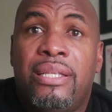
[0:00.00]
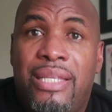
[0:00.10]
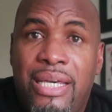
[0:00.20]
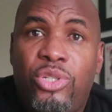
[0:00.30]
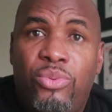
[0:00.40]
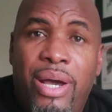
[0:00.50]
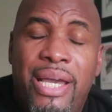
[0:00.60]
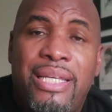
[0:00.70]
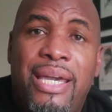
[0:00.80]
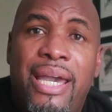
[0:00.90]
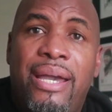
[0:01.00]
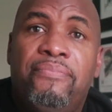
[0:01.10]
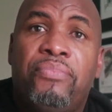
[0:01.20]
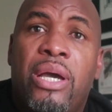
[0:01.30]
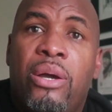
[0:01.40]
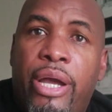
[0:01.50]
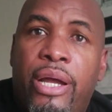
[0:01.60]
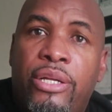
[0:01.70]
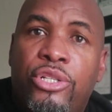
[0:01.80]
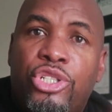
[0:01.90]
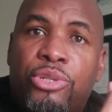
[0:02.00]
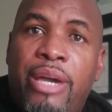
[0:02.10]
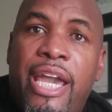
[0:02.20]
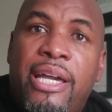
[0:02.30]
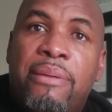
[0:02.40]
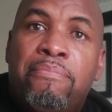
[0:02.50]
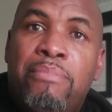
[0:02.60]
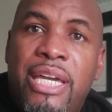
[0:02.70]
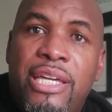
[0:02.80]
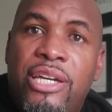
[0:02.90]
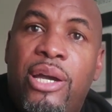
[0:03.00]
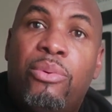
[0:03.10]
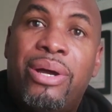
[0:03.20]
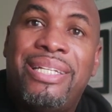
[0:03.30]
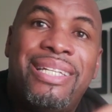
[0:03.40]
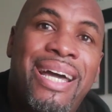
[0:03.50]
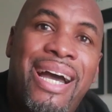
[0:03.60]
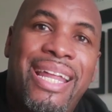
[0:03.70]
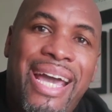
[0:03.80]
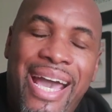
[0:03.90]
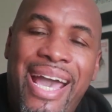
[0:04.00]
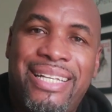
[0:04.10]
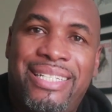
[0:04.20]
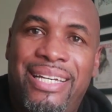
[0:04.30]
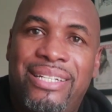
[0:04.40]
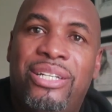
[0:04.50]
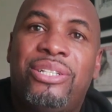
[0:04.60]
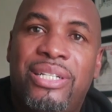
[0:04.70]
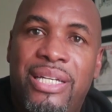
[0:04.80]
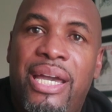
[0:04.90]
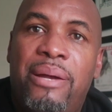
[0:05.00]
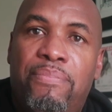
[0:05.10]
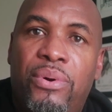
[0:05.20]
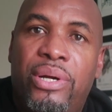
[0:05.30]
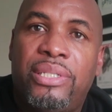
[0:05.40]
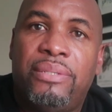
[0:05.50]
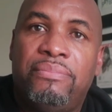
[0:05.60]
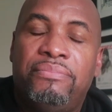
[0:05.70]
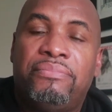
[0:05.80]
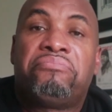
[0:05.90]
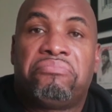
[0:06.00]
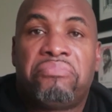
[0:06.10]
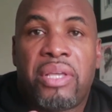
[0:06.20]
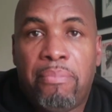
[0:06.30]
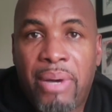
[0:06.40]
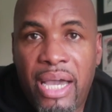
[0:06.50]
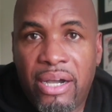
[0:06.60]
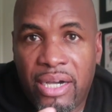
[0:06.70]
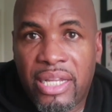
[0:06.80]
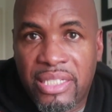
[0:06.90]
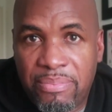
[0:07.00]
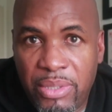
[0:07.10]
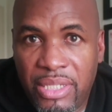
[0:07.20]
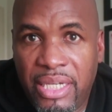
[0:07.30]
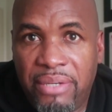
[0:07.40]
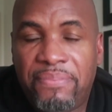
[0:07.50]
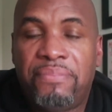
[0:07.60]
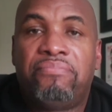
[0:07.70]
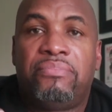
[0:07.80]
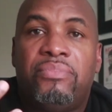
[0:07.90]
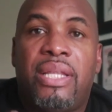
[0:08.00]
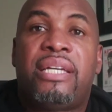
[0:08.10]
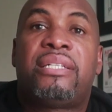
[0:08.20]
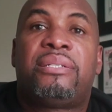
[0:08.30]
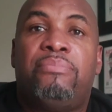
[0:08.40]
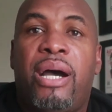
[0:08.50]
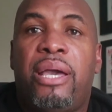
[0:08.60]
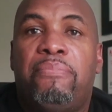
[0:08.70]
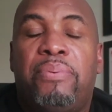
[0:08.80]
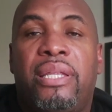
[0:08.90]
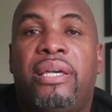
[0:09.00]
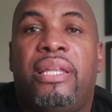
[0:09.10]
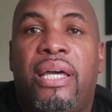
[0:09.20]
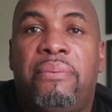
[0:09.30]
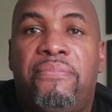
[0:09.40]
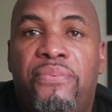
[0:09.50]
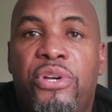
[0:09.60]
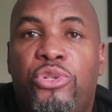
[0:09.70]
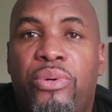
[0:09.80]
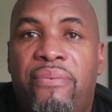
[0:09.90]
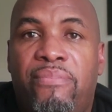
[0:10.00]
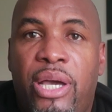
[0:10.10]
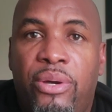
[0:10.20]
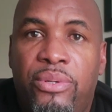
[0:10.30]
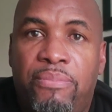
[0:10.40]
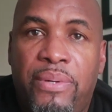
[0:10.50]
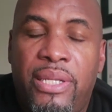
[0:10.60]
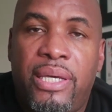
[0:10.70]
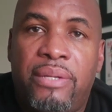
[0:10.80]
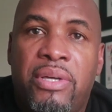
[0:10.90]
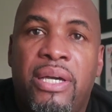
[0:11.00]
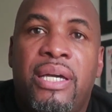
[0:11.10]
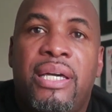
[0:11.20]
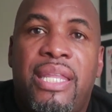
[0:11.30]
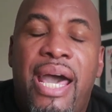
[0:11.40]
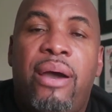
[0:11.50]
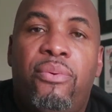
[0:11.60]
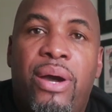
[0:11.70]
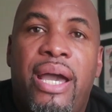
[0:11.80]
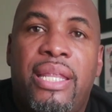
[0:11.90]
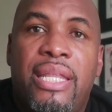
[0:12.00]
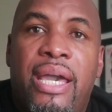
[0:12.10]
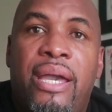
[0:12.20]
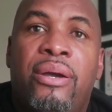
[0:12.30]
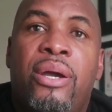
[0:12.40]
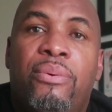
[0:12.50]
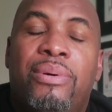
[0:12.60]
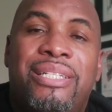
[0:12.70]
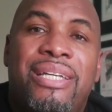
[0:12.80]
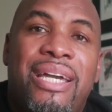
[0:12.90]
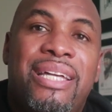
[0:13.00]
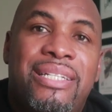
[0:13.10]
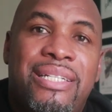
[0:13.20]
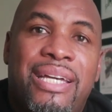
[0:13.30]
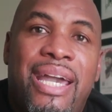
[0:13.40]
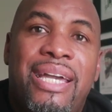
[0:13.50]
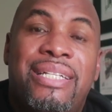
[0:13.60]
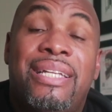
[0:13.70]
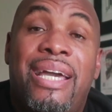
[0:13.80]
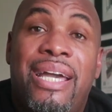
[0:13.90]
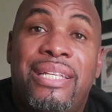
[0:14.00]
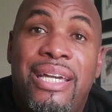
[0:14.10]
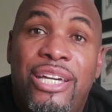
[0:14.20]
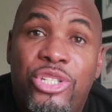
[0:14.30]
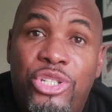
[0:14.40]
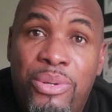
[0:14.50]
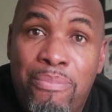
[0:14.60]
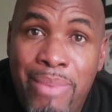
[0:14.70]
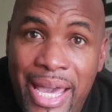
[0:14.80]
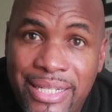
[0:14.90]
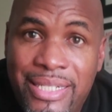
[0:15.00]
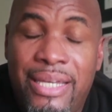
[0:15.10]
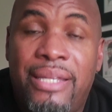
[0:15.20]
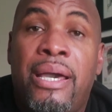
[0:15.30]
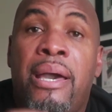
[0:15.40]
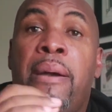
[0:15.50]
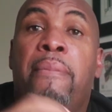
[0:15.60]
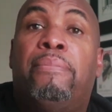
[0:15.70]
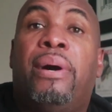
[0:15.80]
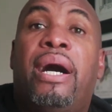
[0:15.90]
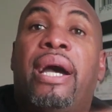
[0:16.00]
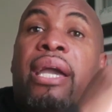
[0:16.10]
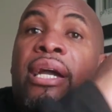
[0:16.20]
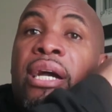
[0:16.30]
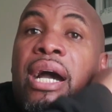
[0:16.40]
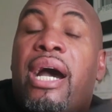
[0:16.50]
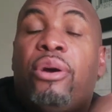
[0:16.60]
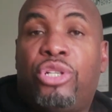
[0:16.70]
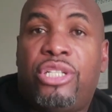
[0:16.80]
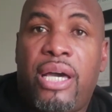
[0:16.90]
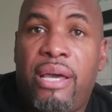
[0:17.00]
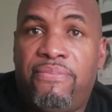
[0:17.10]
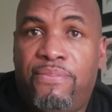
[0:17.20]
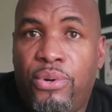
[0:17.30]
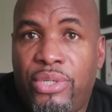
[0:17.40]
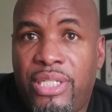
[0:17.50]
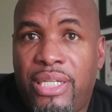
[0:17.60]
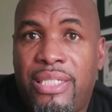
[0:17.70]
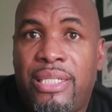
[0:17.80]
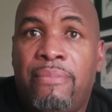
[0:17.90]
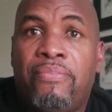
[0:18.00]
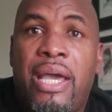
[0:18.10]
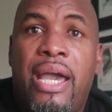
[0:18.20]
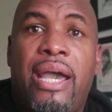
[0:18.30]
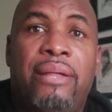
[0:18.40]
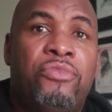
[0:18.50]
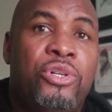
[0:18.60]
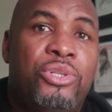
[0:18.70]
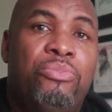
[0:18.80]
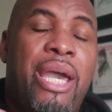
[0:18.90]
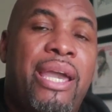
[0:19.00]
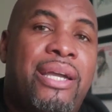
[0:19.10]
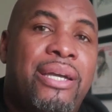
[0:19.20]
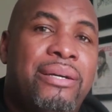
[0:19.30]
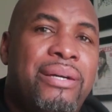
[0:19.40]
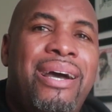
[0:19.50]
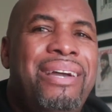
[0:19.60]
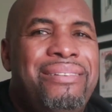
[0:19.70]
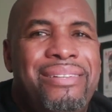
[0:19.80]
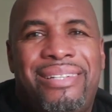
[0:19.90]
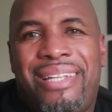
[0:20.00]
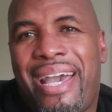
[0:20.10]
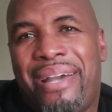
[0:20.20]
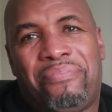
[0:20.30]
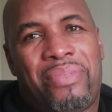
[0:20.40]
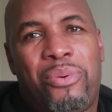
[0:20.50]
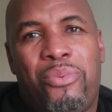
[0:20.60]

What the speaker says: this right here, where the Jamaican media were denied access to the airport, my honest belief, this is my opinion, and I'm free to have my own opinion, that right there was instigated and instrumented by outside forces. And Jamaican, I understand,